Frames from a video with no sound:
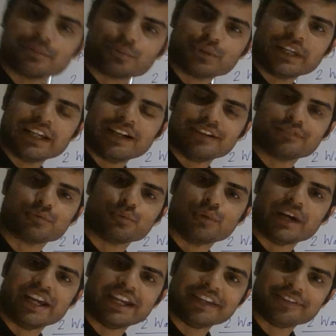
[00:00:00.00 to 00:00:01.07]
we have
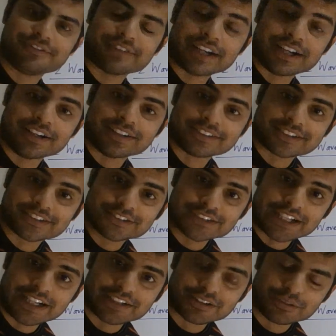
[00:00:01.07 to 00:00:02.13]
wave and
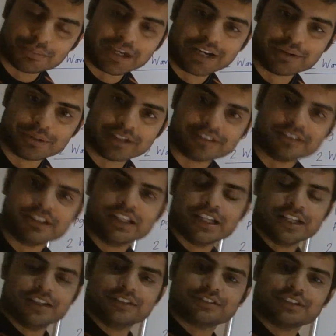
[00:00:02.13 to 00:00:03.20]
tidal power.
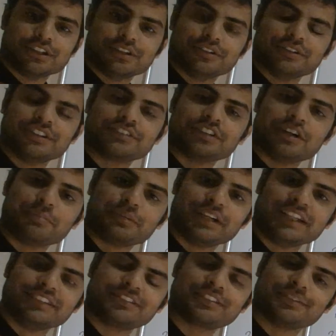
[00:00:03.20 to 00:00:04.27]
So this
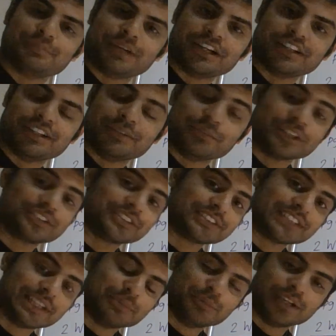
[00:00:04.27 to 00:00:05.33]
operates in much the
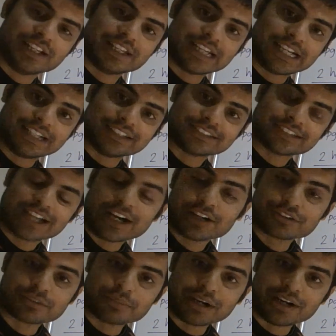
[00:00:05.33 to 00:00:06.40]
same way as
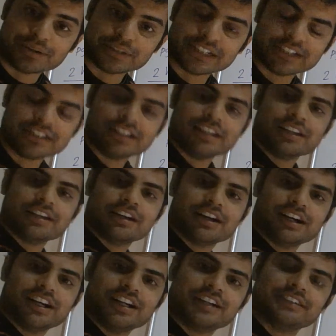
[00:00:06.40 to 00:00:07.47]
hydropower.
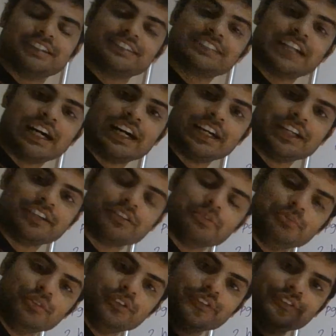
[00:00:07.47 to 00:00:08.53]
The tide
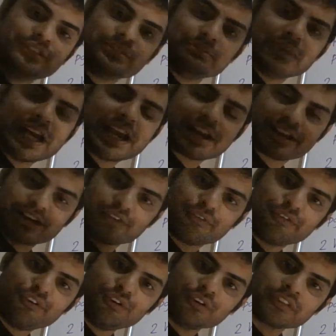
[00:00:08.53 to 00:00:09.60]
moves back and
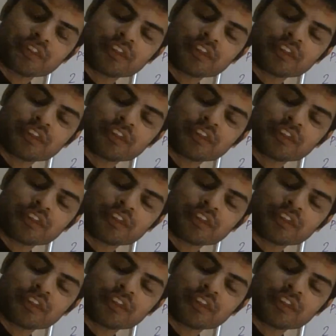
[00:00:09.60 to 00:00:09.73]
forth